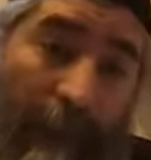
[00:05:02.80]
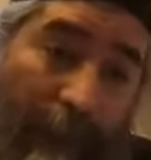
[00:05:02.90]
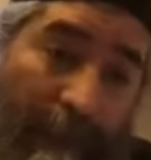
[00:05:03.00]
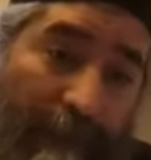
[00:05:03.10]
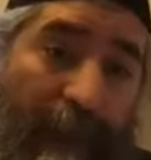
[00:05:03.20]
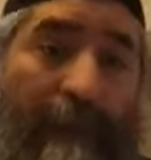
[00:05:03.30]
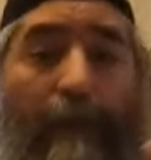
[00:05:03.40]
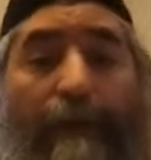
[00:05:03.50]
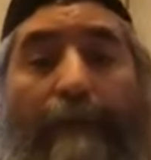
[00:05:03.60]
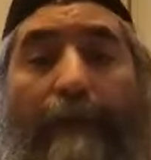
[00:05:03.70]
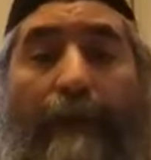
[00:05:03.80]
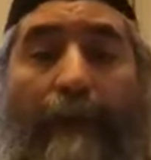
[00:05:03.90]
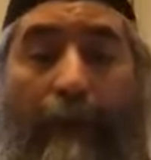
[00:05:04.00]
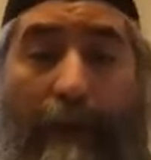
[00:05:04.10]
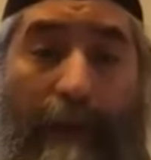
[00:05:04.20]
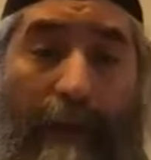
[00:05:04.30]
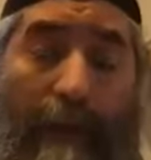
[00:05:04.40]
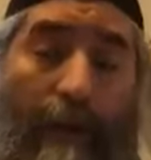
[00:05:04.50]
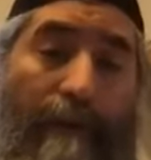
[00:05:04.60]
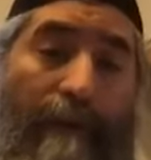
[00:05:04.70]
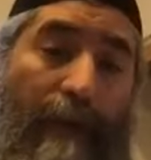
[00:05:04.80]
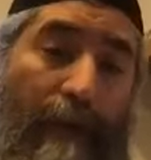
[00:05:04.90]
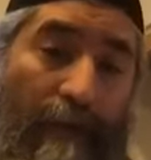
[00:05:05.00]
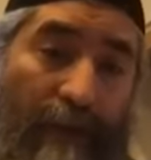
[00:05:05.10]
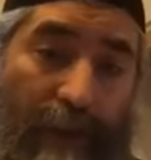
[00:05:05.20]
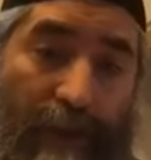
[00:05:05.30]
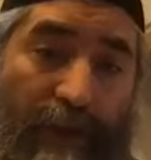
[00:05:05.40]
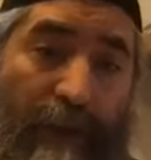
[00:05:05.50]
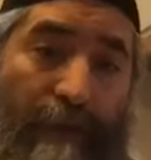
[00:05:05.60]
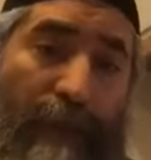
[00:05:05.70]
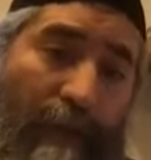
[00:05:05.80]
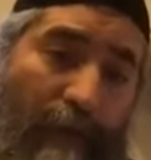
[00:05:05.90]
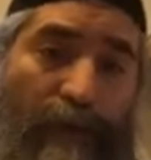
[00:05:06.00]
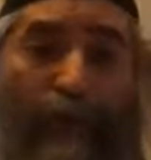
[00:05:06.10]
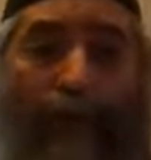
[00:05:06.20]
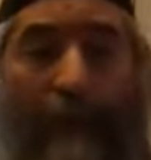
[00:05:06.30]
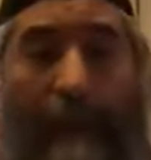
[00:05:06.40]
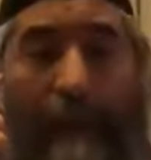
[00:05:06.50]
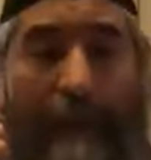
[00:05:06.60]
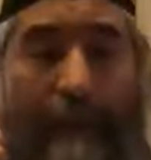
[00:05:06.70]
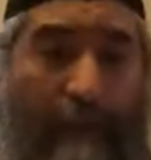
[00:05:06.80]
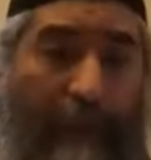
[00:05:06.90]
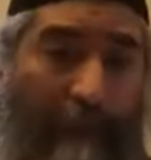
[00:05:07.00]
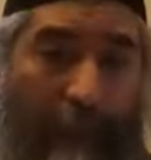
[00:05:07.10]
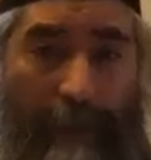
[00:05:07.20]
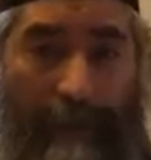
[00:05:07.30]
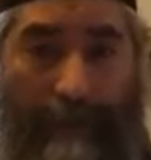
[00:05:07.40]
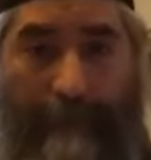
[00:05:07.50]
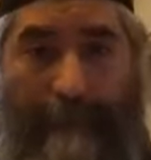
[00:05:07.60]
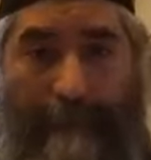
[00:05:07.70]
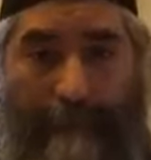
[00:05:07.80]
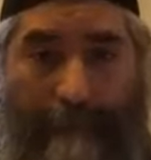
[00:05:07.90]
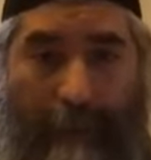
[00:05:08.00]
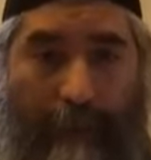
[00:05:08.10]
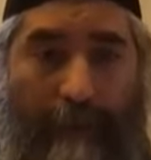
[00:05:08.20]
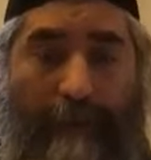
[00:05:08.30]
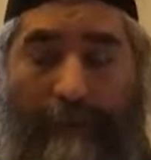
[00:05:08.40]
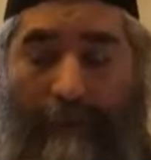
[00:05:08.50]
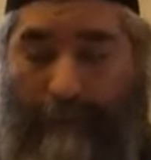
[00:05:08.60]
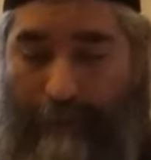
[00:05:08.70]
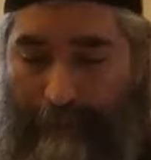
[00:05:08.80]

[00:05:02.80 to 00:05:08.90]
exile of Egypt and the journey in the Midbar, in the desert.